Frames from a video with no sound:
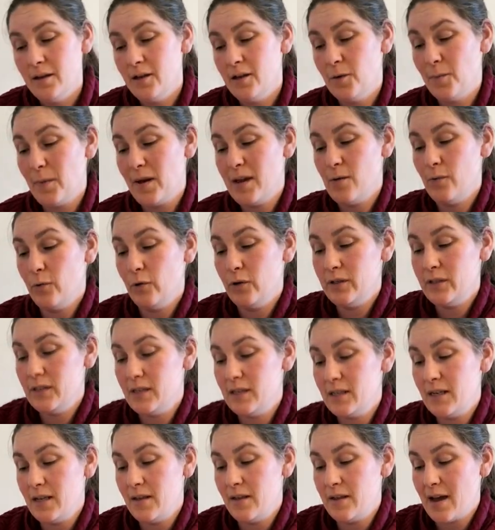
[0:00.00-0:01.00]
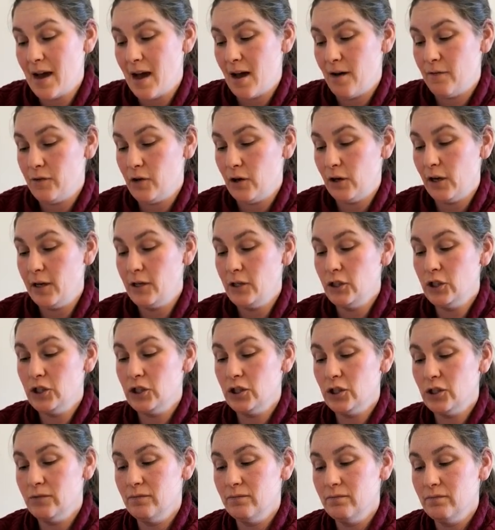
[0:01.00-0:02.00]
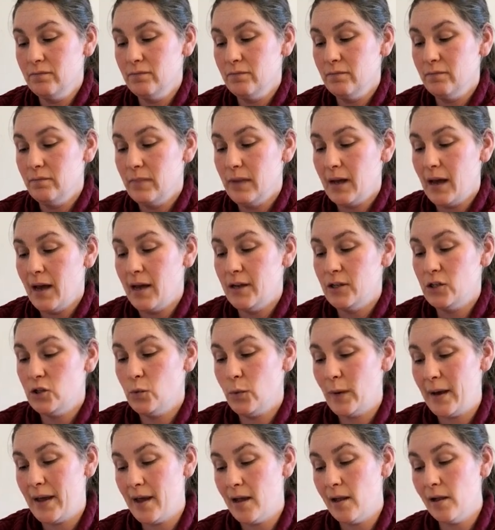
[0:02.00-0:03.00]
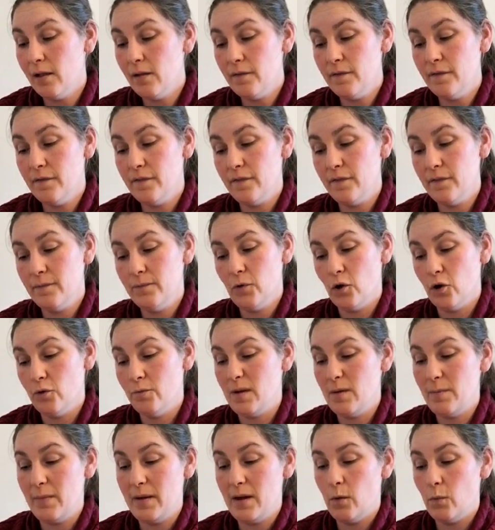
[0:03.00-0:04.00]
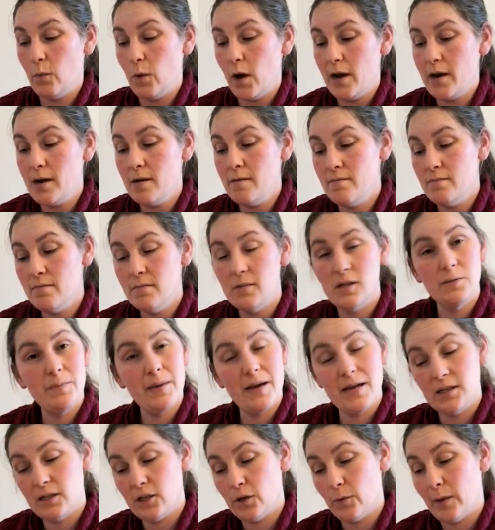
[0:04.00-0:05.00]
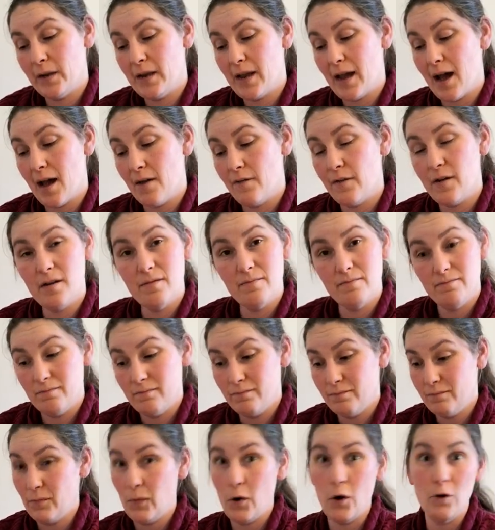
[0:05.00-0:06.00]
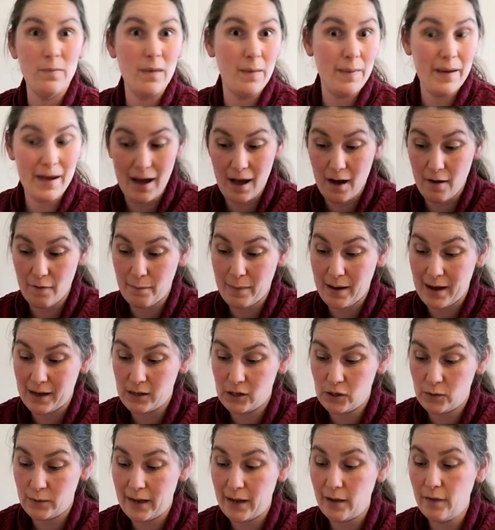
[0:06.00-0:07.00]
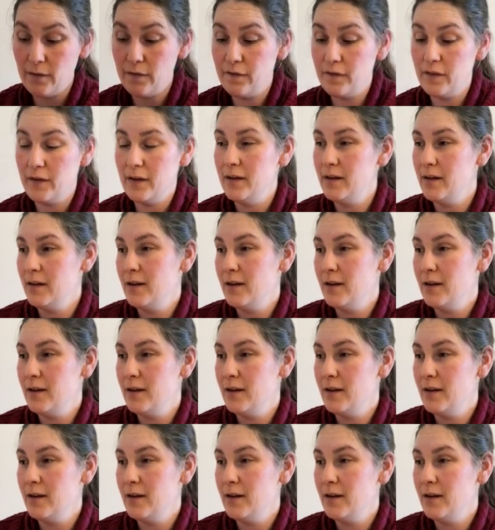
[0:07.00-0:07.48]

You might want to say that you have your lunch at 12, or maybe at 1, depending on when you have it, or maybe 12:30.